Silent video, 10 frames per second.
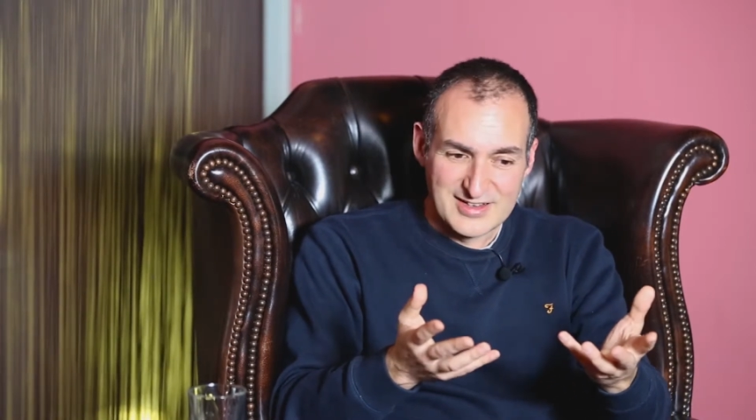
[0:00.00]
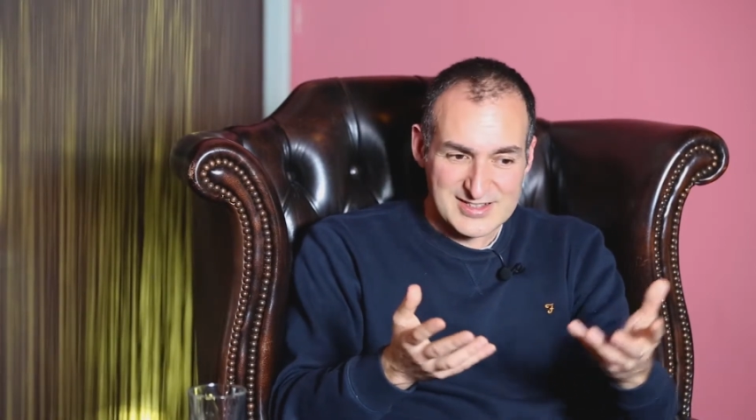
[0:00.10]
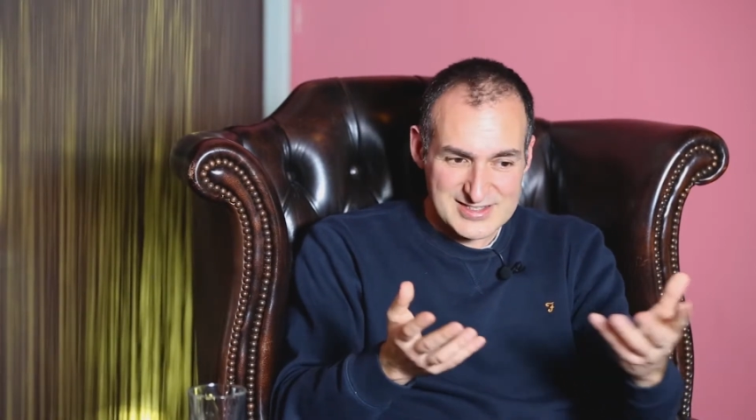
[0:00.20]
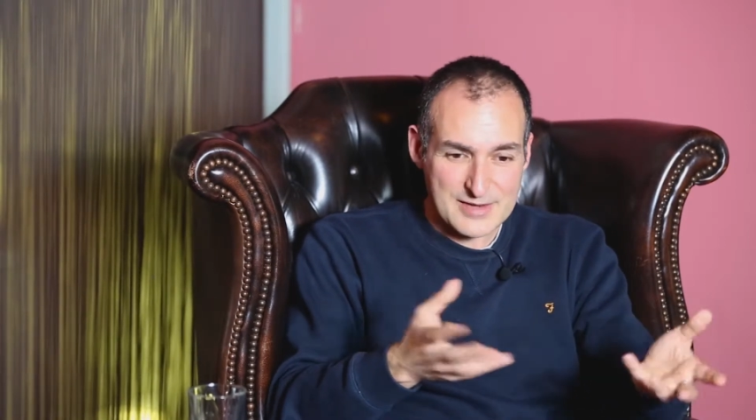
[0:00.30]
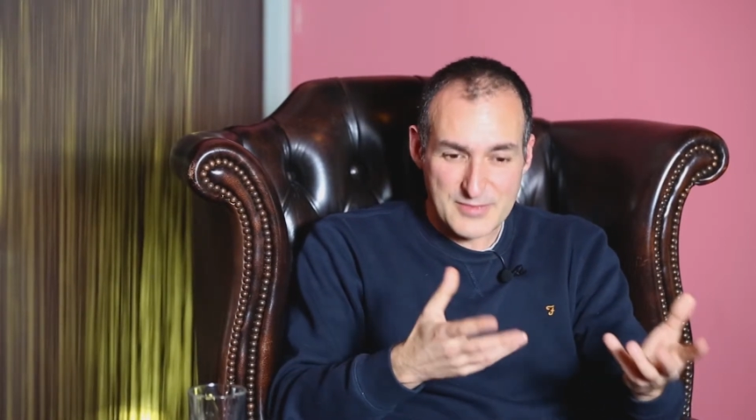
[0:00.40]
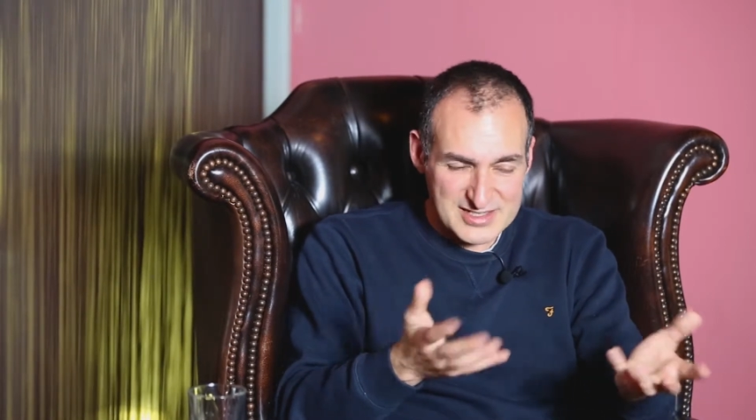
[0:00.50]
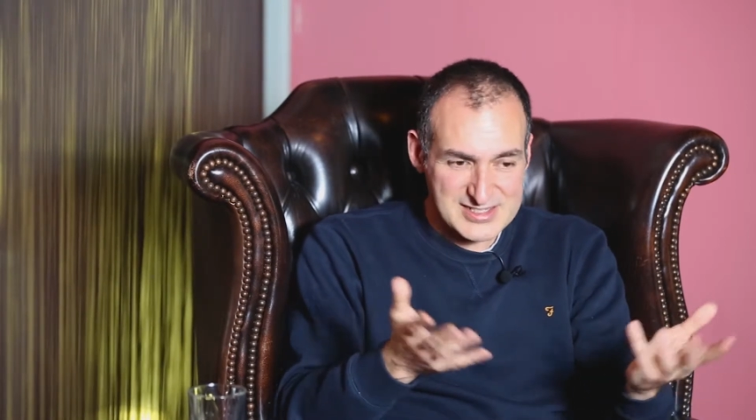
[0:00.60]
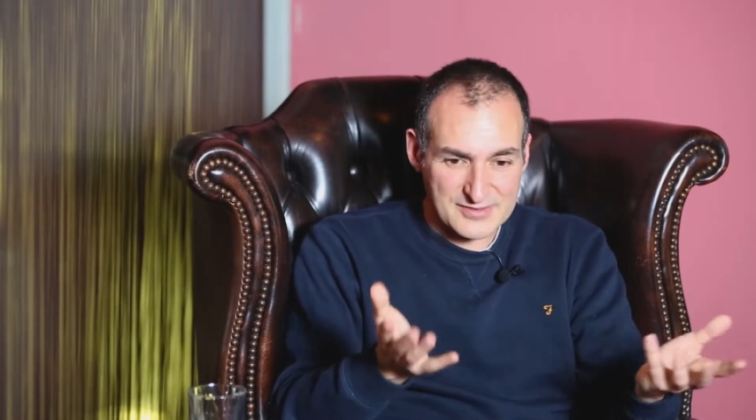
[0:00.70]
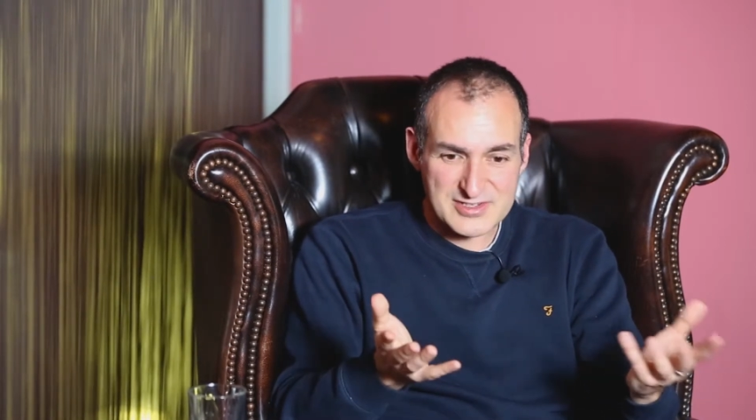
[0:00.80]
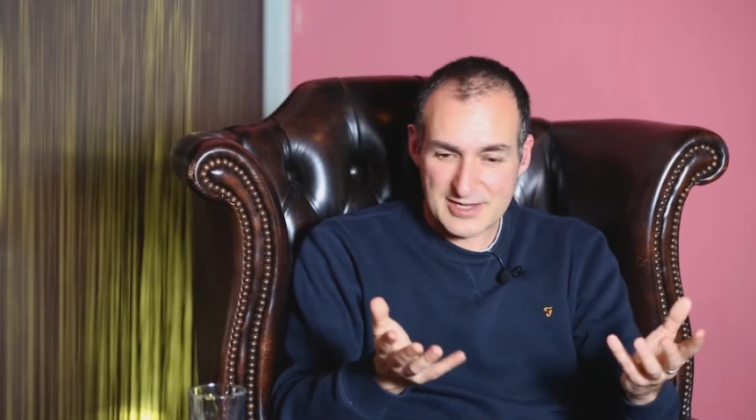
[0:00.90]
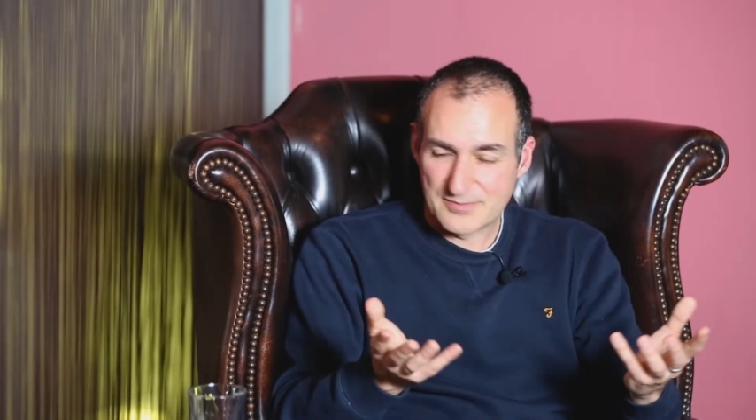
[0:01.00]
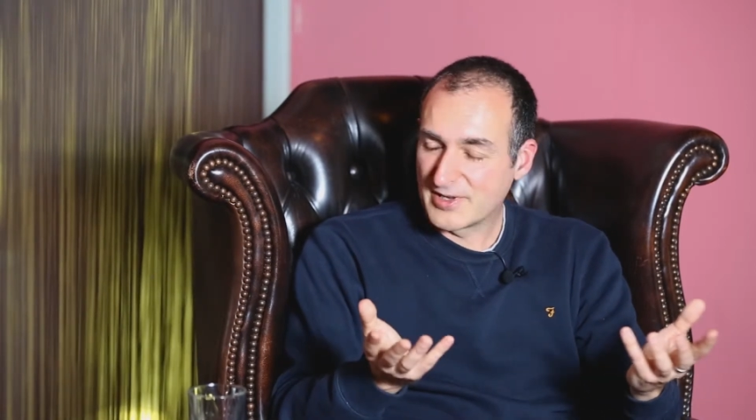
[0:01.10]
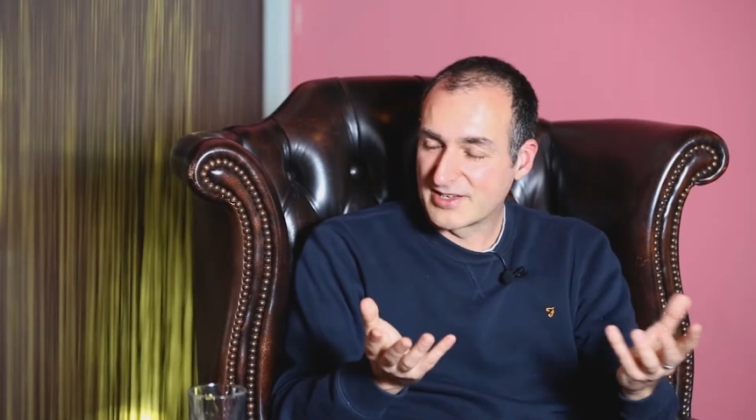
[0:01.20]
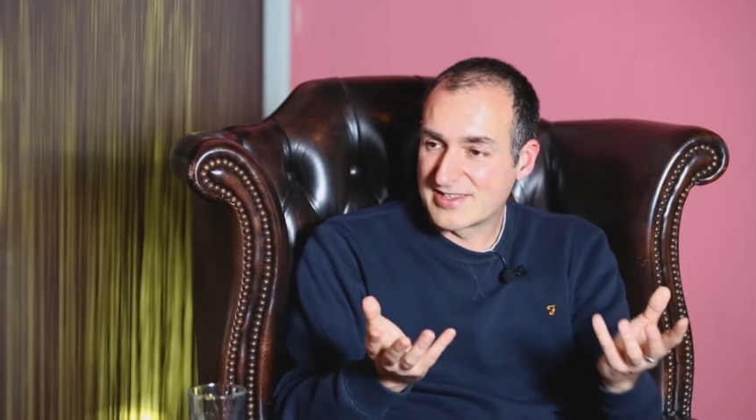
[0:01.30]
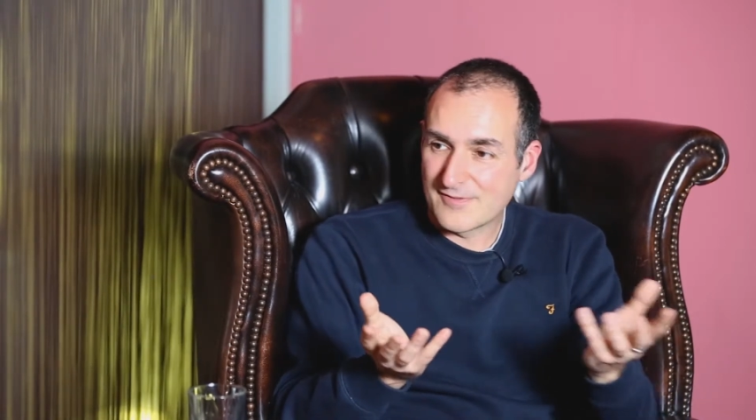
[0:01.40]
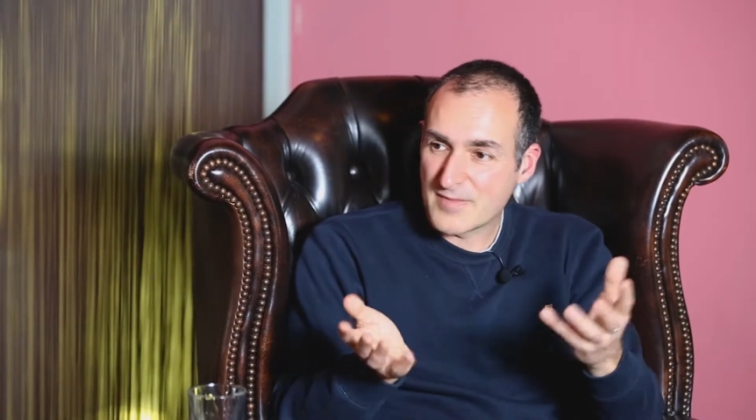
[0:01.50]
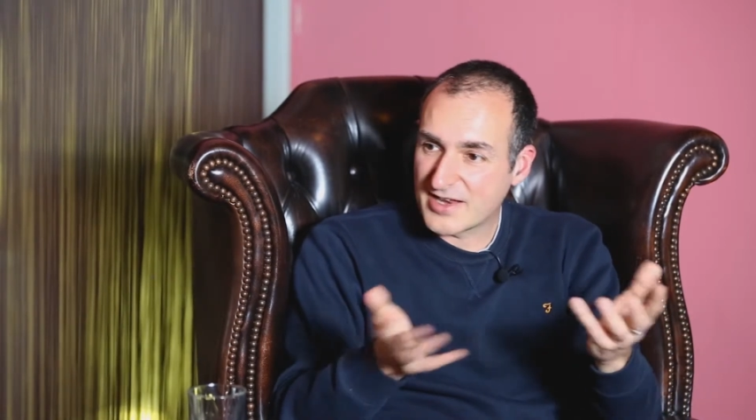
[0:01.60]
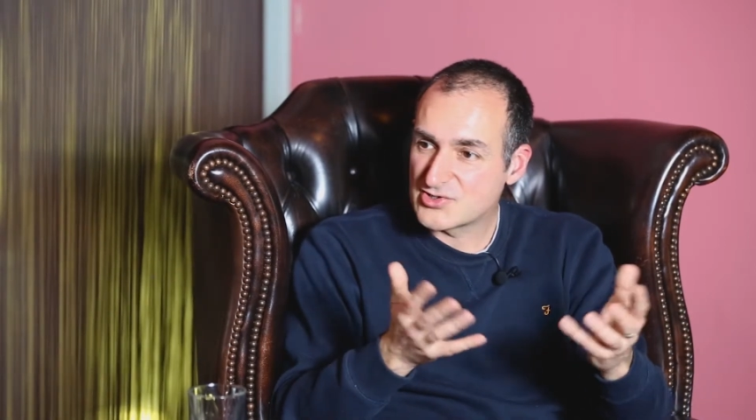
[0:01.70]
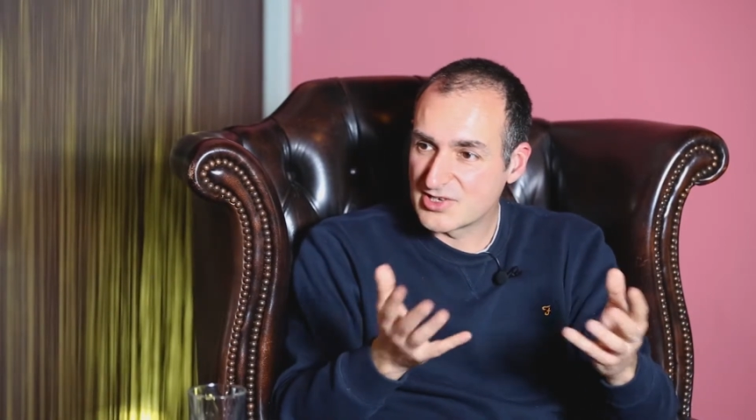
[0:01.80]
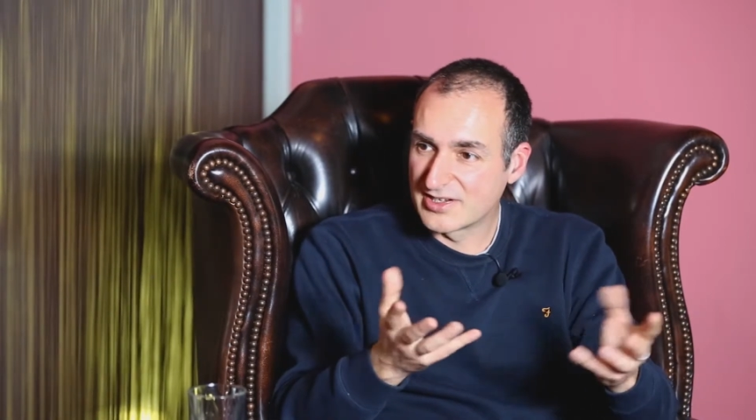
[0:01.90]
sent me a self-tape because they've
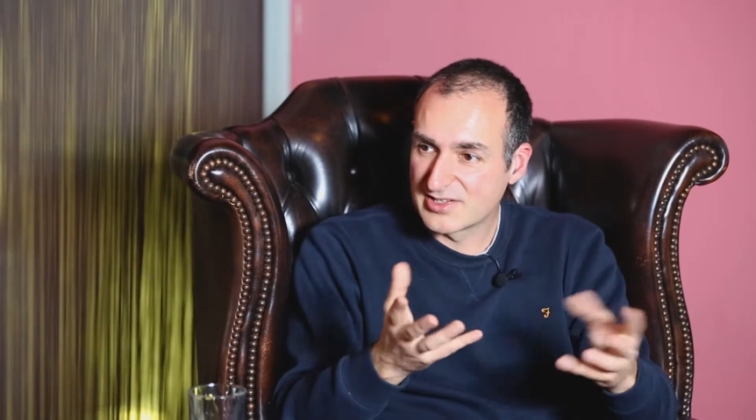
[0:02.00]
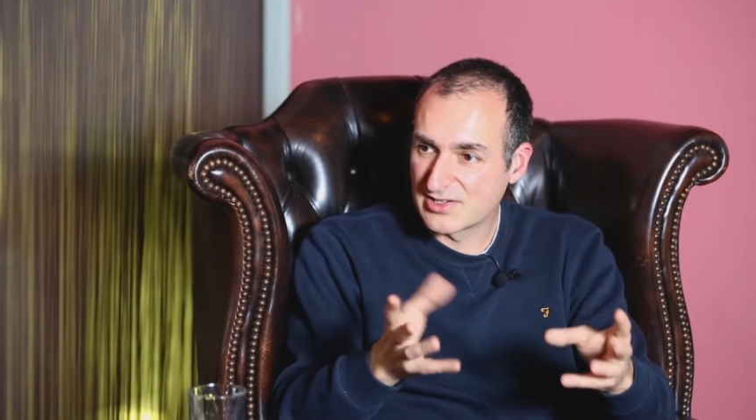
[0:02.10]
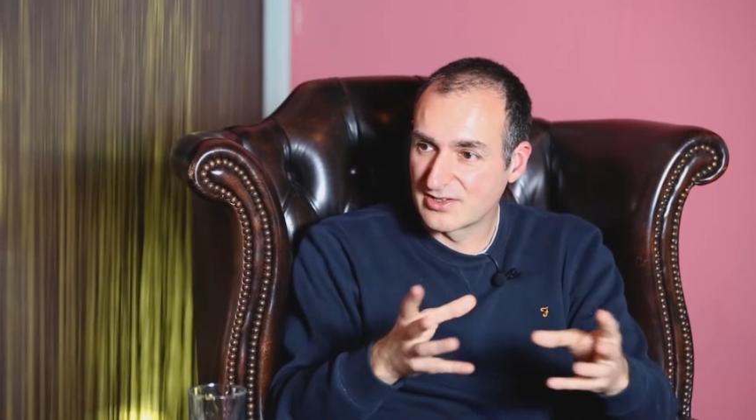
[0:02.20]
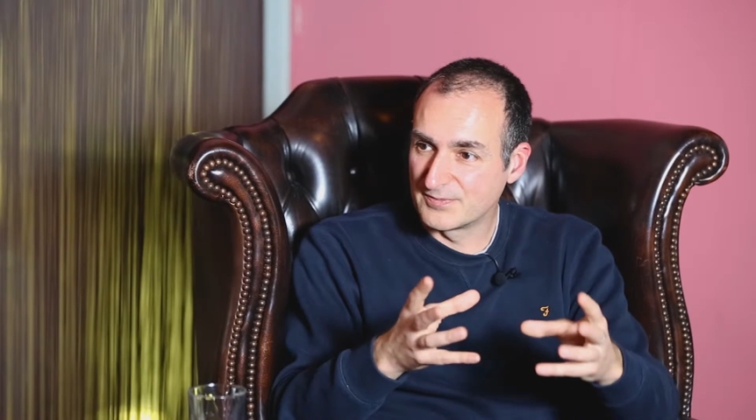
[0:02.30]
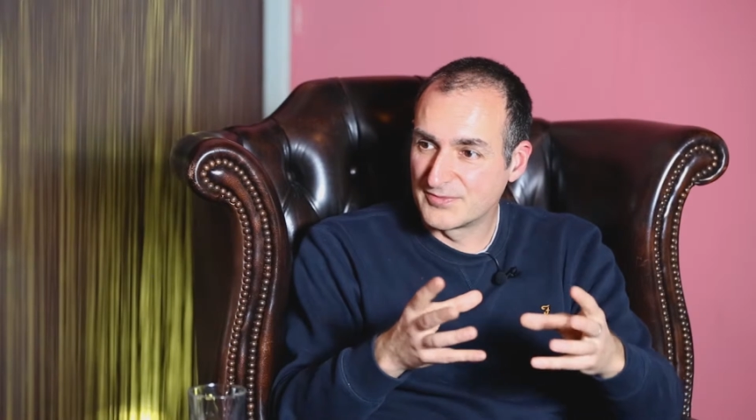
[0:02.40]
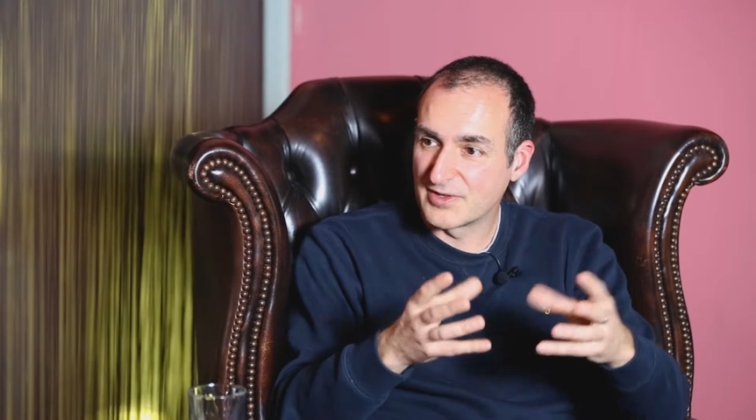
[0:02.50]
managed to hustle